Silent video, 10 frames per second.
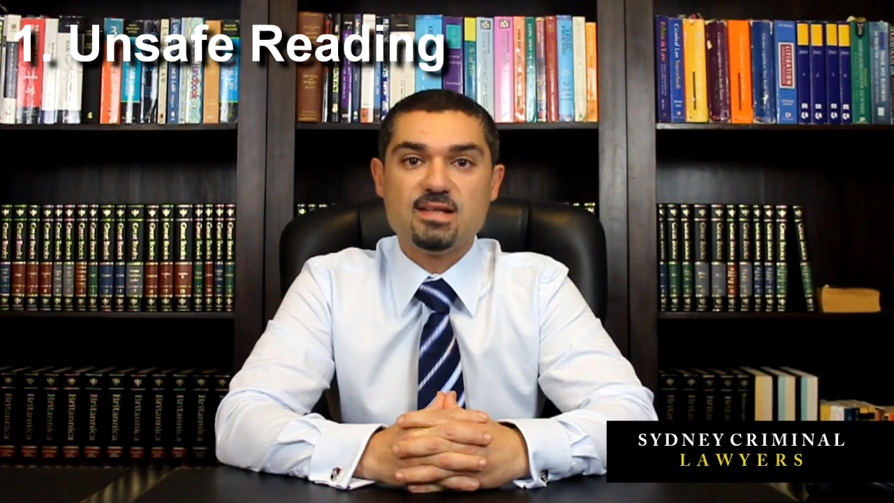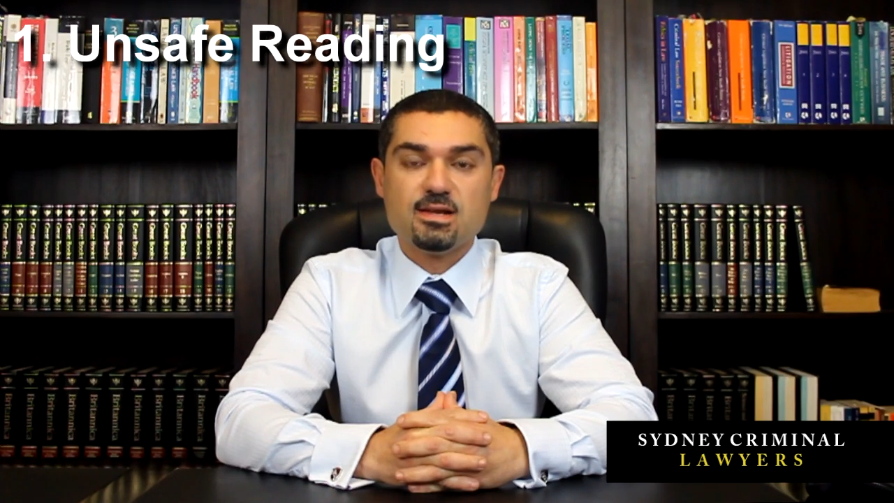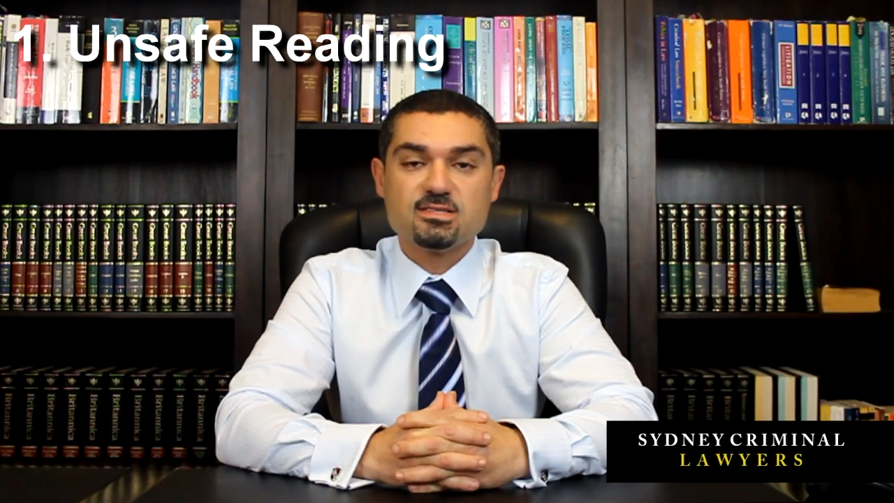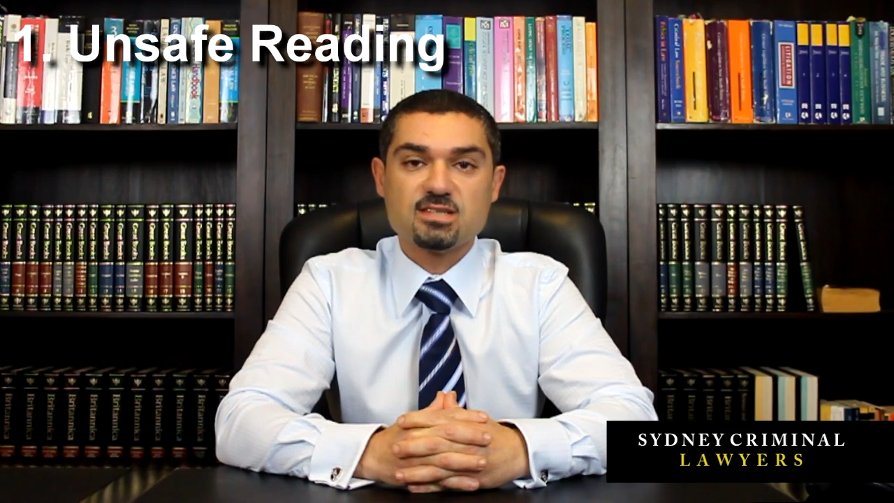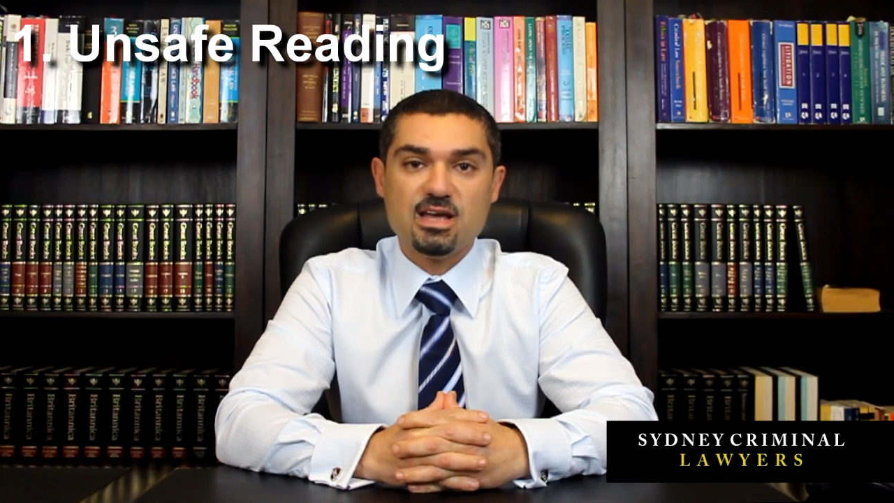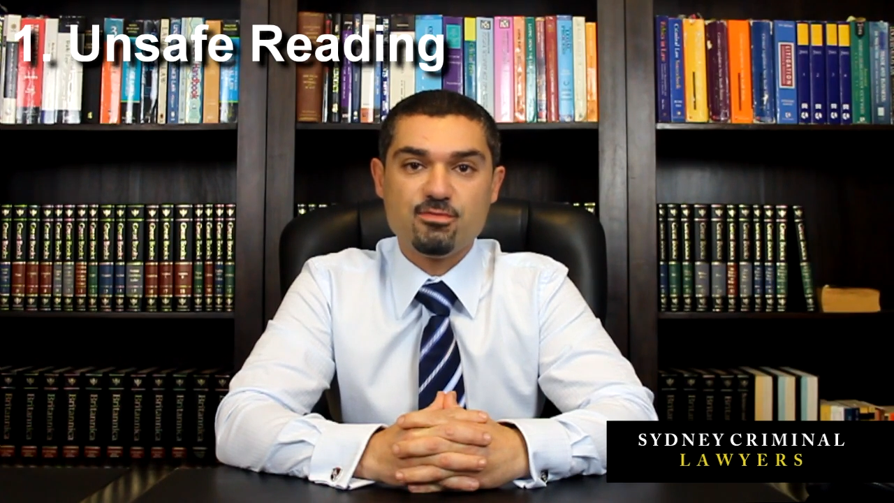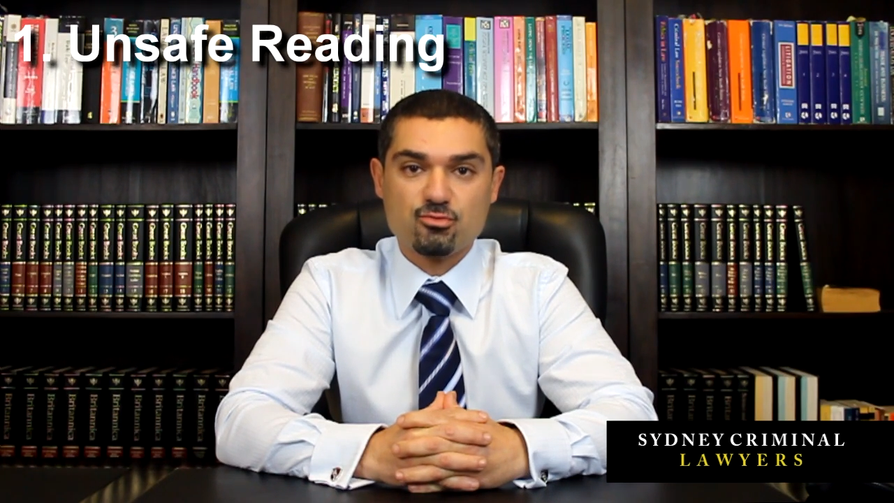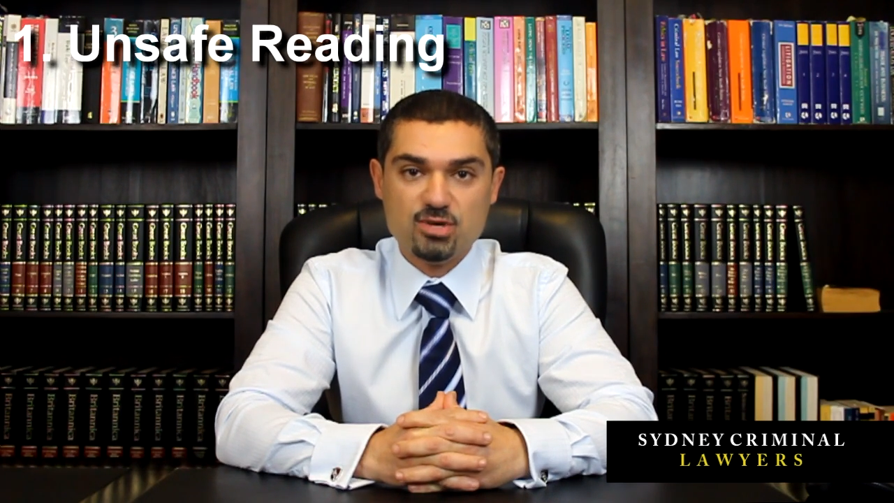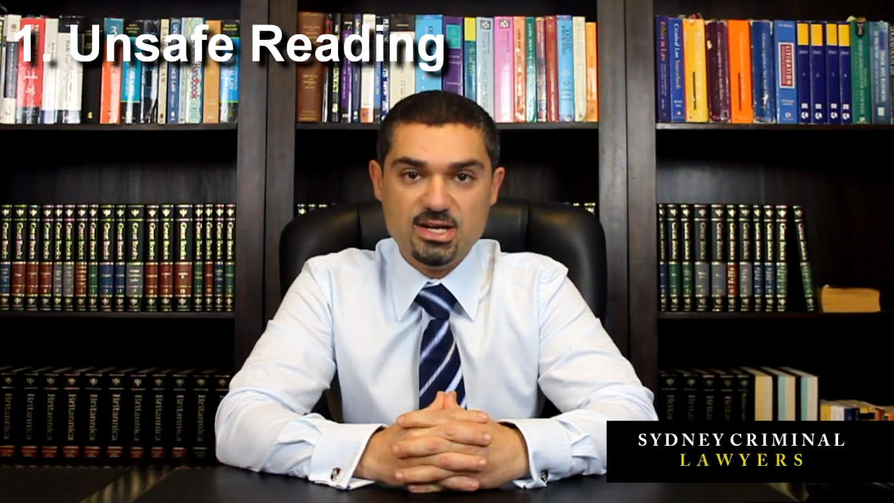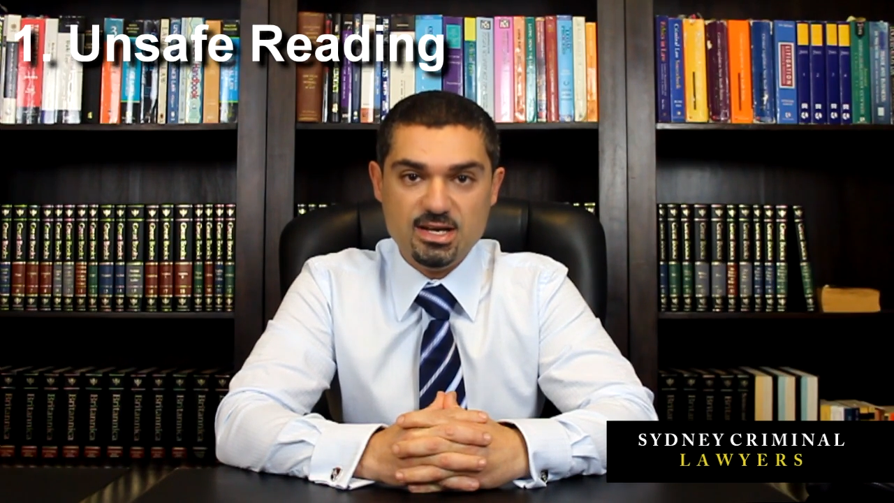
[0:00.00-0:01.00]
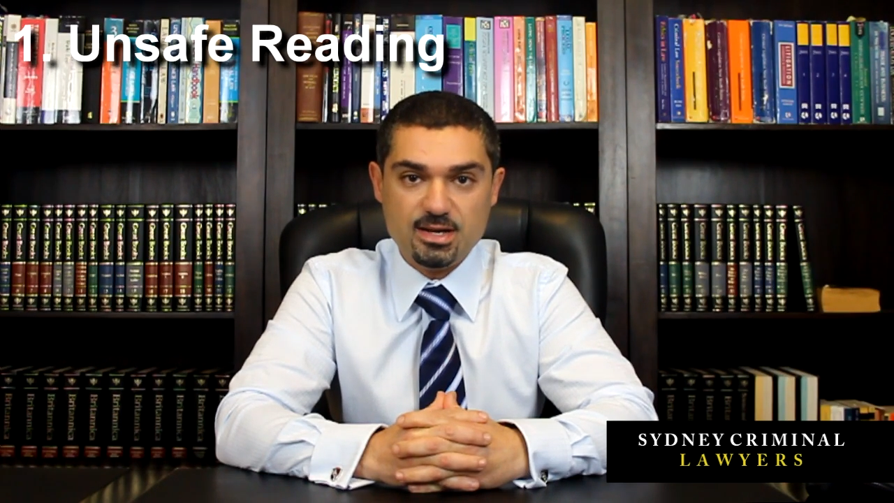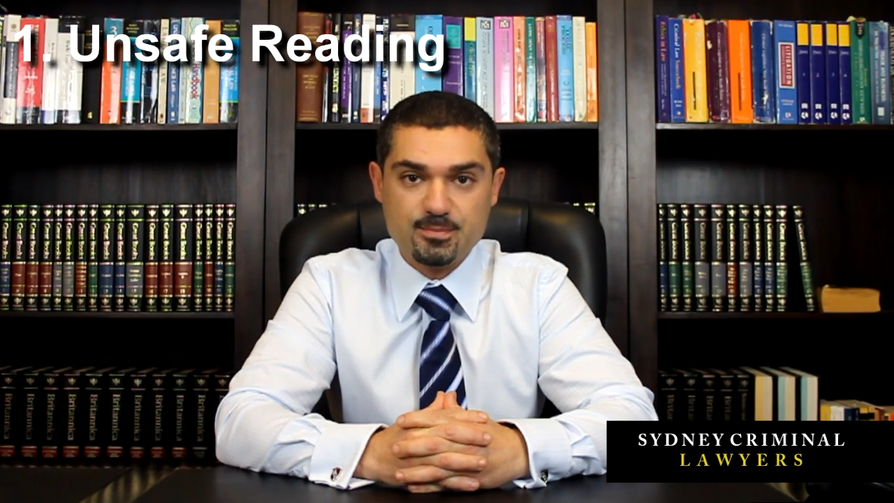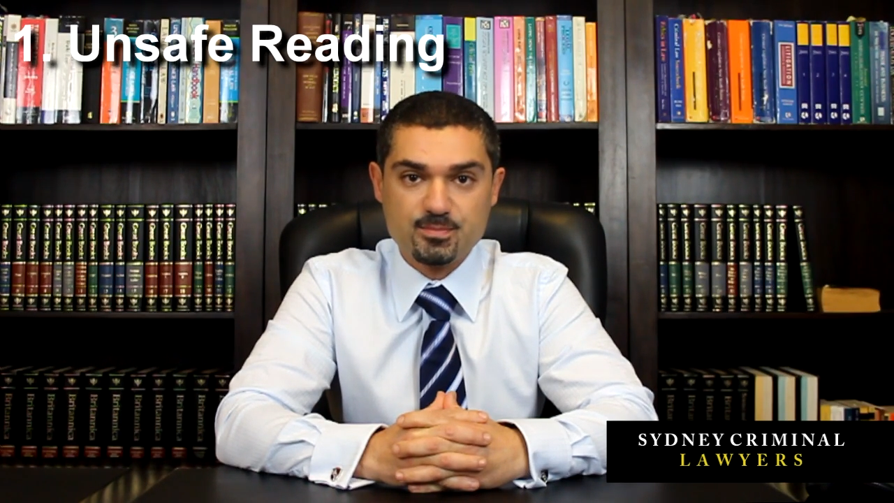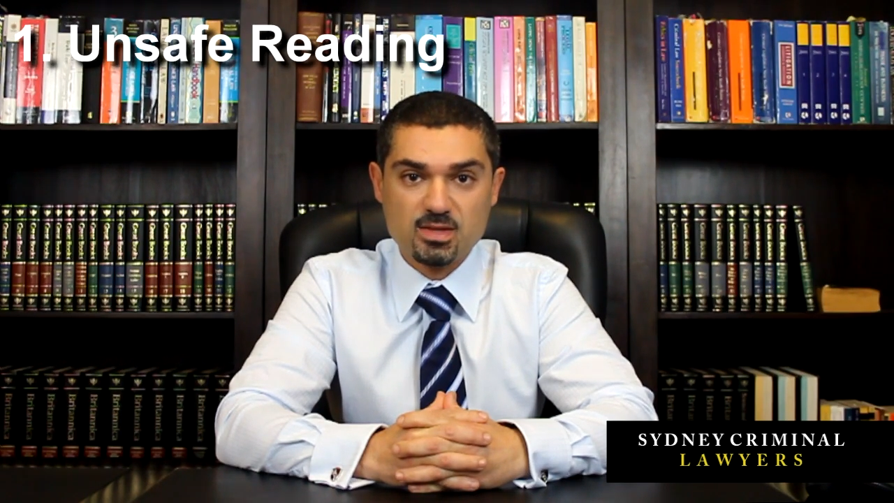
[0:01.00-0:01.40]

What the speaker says: unsafe reading.